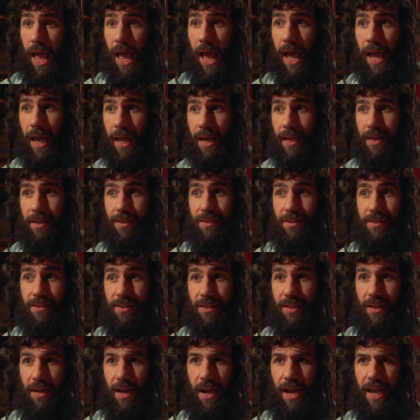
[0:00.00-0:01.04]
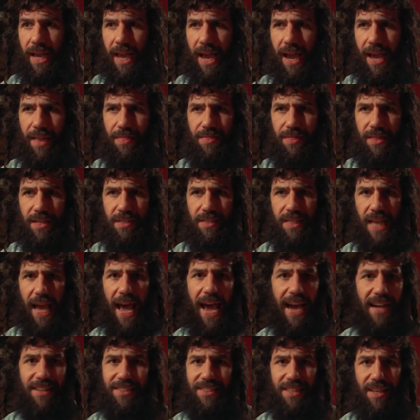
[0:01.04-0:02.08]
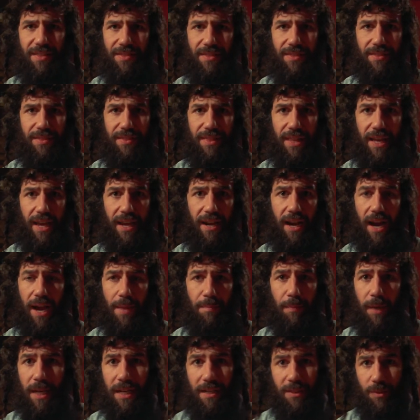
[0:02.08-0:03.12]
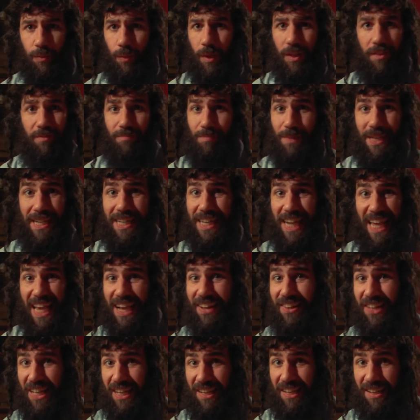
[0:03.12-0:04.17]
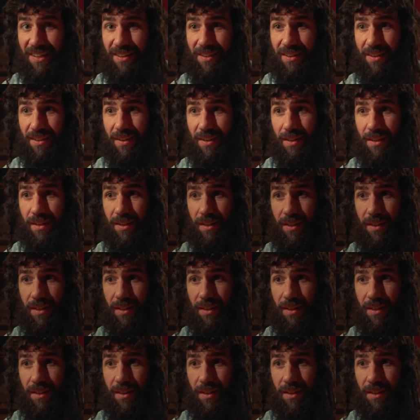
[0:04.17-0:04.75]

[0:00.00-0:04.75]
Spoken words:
And I had this accent that I might as well have been an alien.